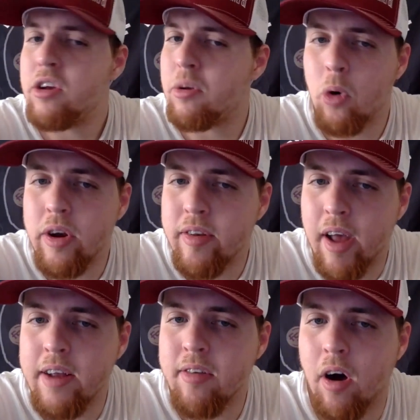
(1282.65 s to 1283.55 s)
Demore
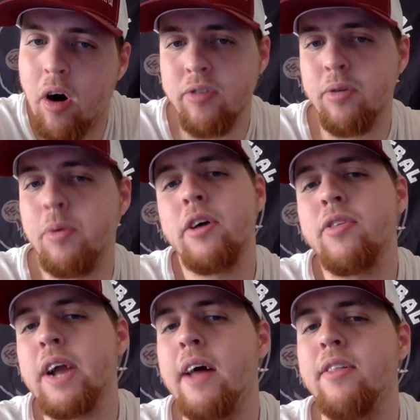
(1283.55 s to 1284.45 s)
Tate's also
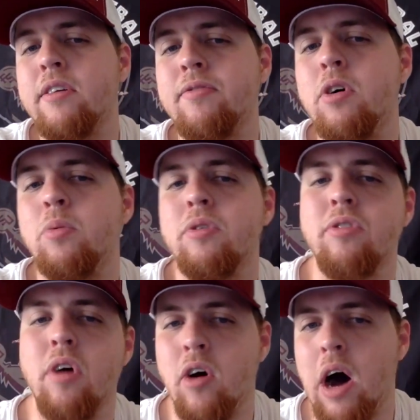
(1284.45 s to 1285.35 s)
another guy that's filled with
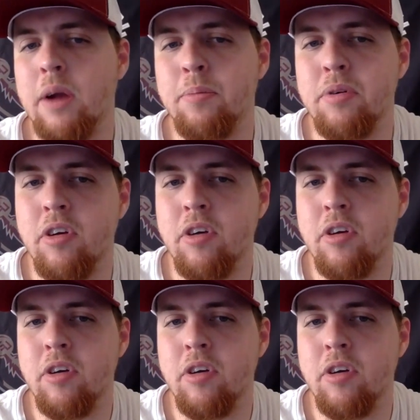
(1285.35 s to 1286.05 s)
a lot of potential,